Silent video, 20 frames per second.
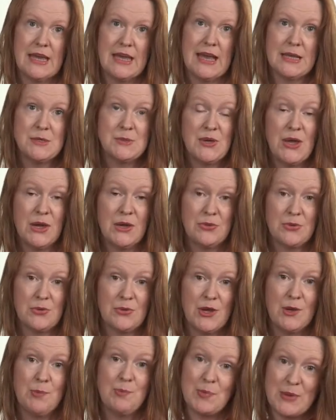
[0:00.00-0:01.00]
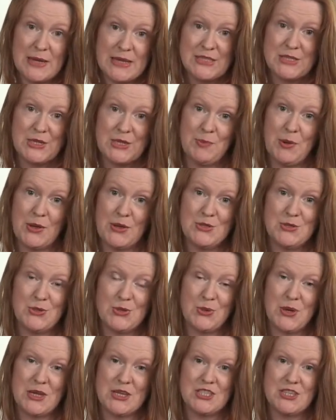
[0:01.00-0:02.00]
As we go through, please do post your
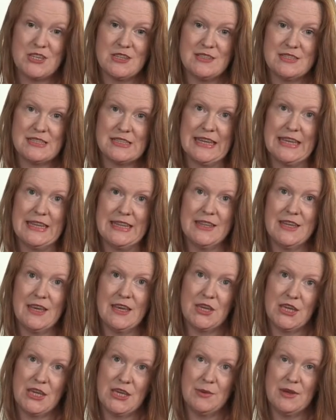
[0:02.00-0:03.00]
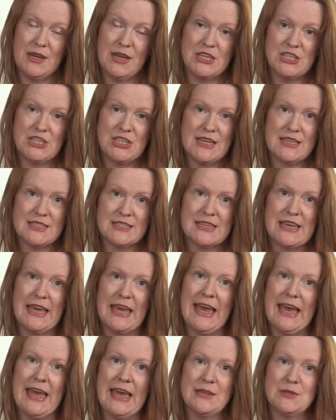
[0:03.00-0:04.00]
questions in the Q&A chat
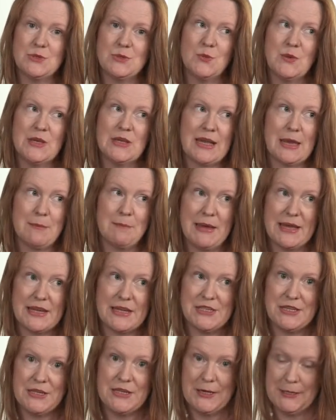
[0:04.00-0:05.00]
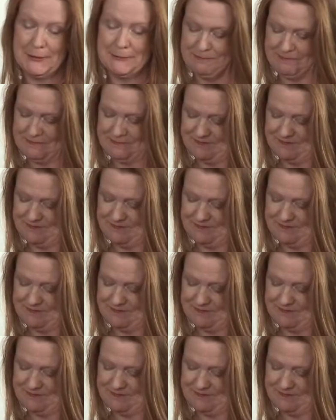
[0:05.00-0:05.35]
and we'll get back to you.